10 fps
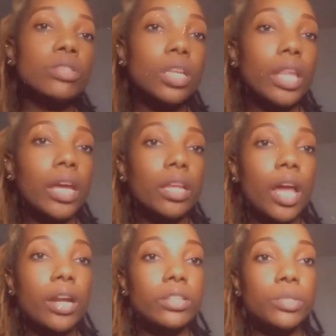like a lot
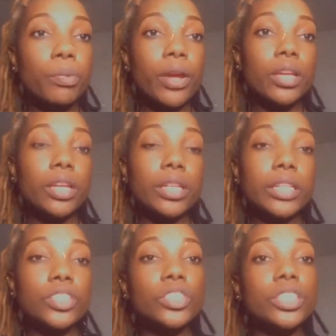of spray and
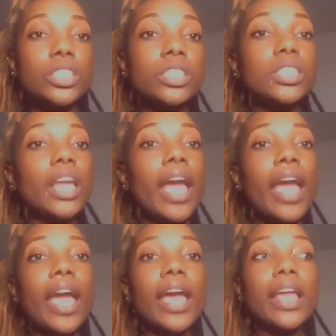conditioners
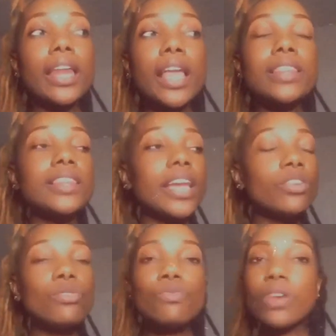and they
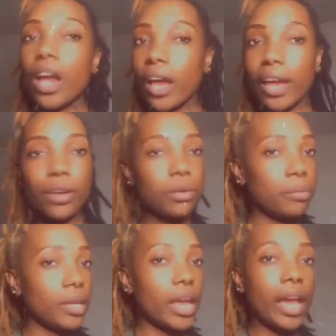do not help
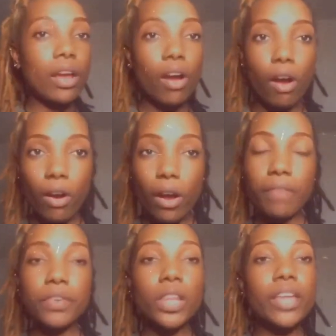me at all. I
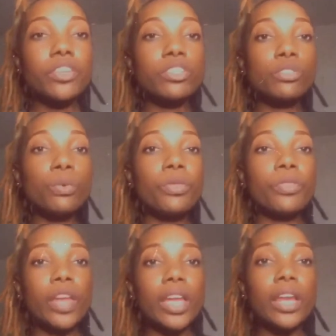feel like they're too
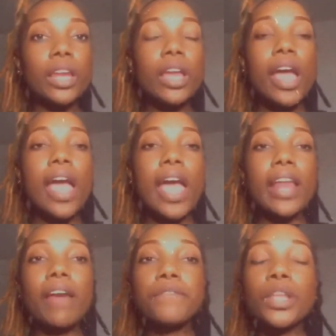thin and
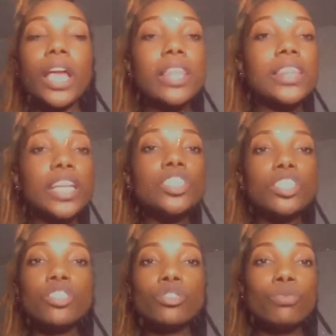I feel like they
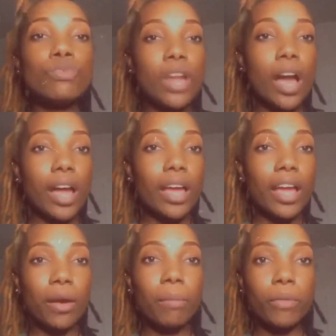just do not
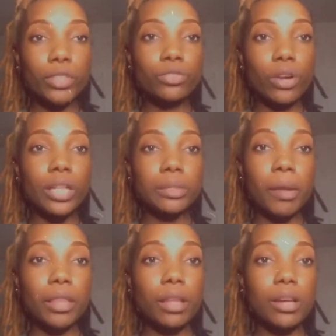help moisturize my
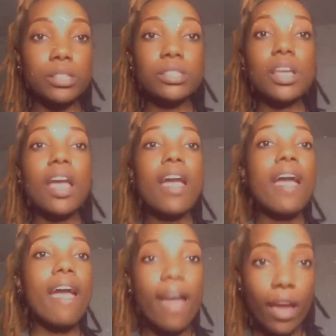locks
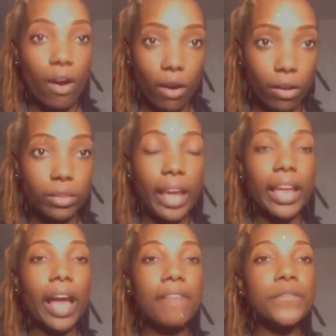at all. Like
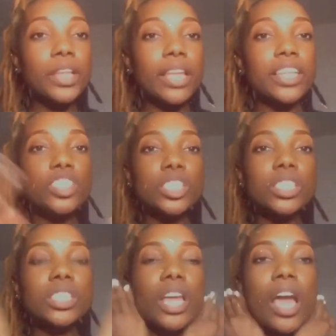I feel like
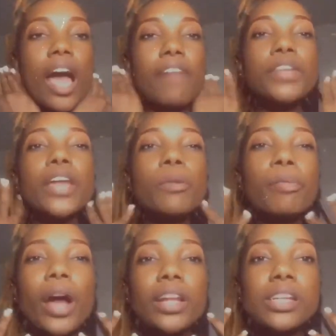I feel like the
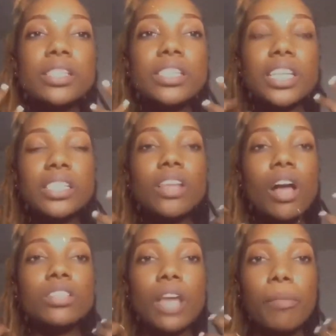product sits
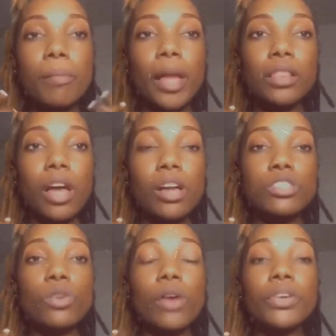on top of my locks. So
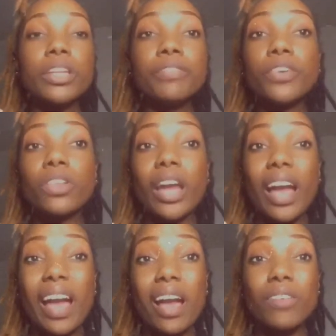I really feel like I
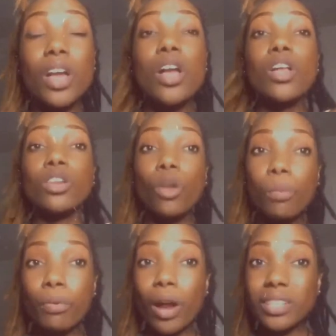have low
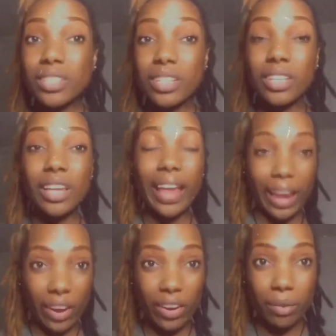porosity
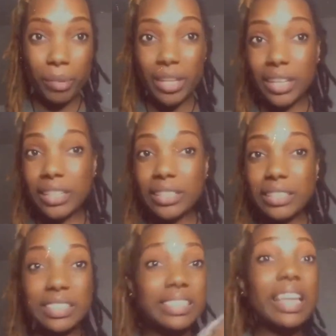hair because
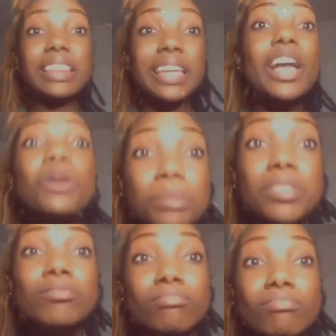nothing helps.
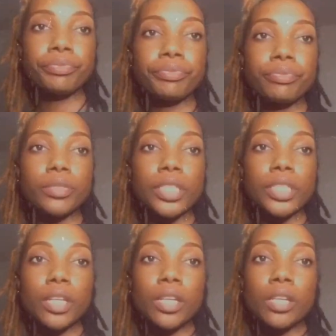
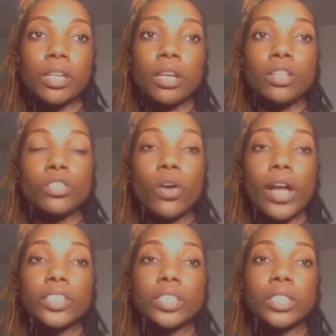So I
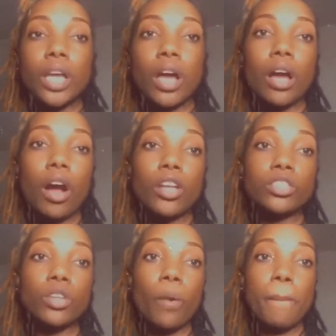just
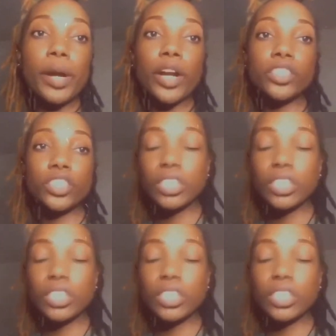also purchased